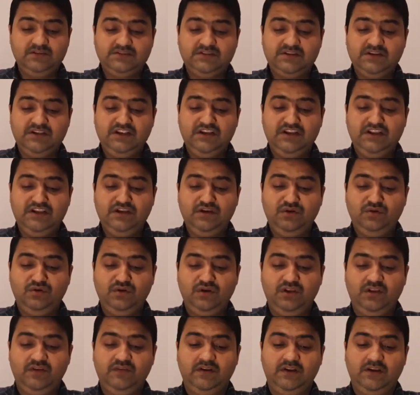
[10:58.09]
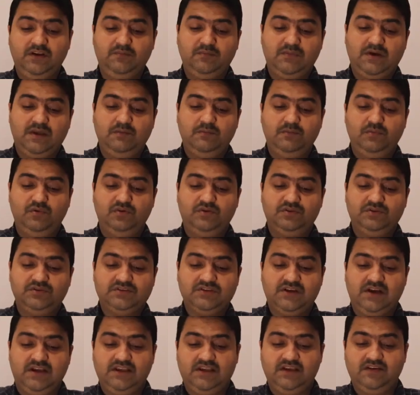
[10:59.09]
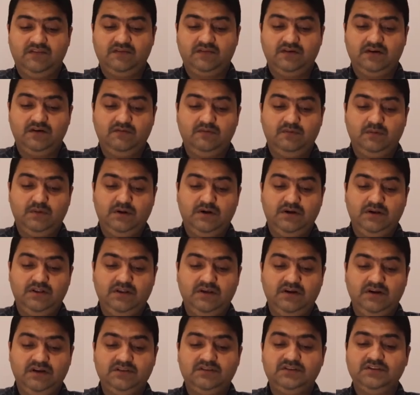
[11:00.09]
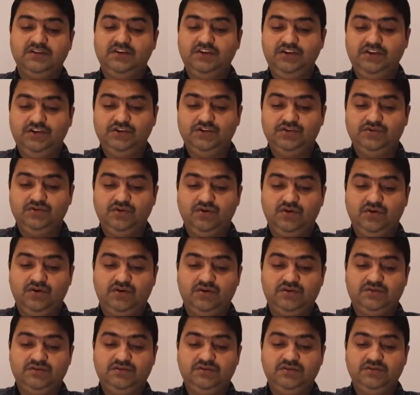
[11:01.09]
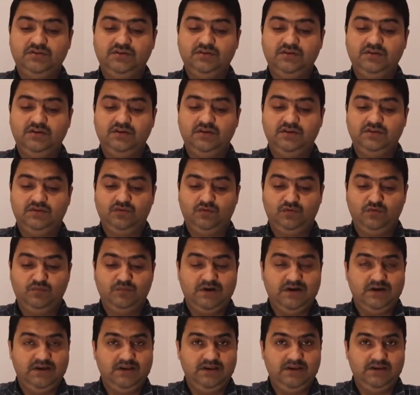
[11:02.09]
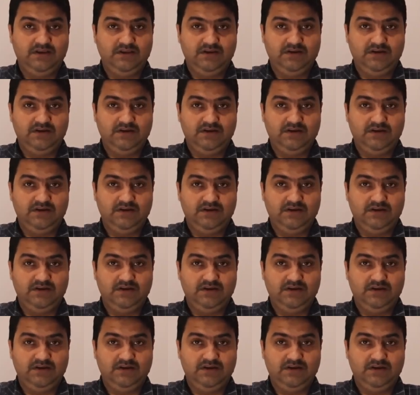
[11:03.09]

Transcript: training or even in my books I have covered the screenshots through my